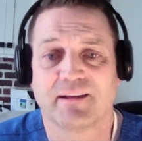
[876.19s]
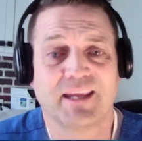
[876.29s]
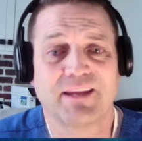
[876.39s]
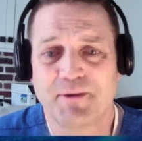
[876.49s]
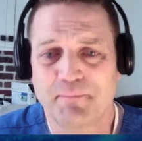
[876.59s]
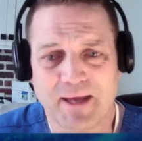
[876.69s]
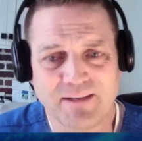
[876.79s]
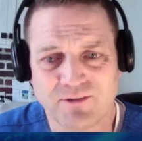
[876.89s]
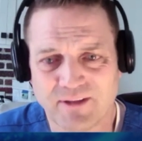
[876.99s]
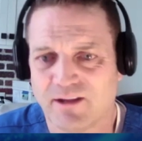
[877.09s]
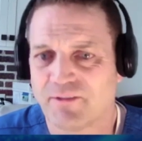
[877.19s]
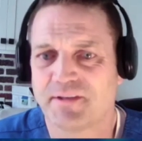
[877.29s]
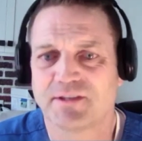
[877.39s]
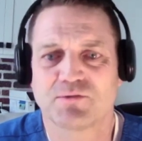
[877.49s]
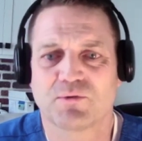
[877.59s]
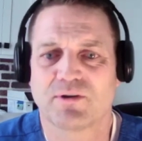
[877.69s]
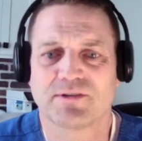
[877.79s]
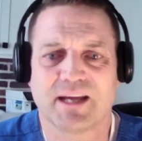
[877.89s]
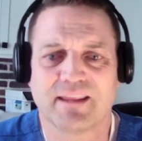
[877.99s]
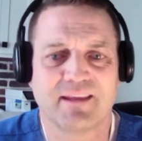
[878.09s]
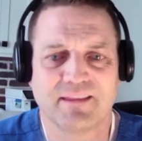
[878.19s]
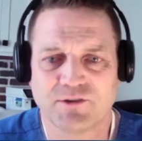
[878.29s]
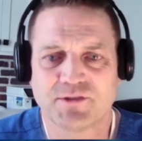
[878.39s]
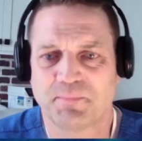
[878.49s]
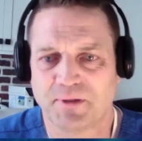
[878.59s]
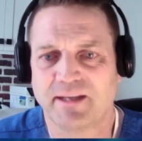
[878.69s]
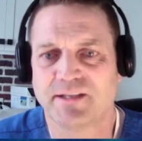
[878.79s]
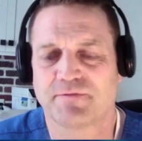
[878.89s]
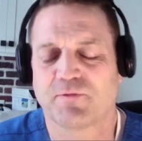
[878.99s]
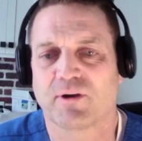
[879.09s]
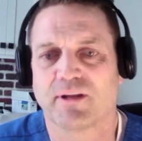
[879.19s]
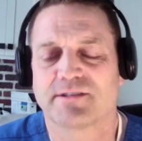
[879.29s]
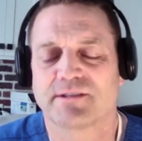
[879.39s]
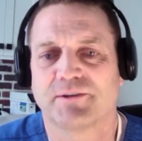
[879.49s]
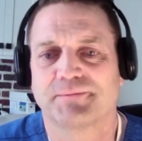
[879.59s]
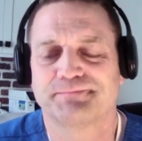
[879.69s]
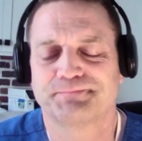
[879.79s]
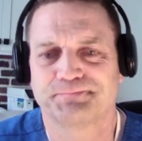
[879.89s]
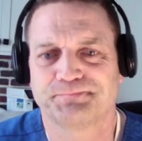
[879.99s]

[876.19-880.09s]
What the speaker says: even mental health disorders. I think there's a place for it. So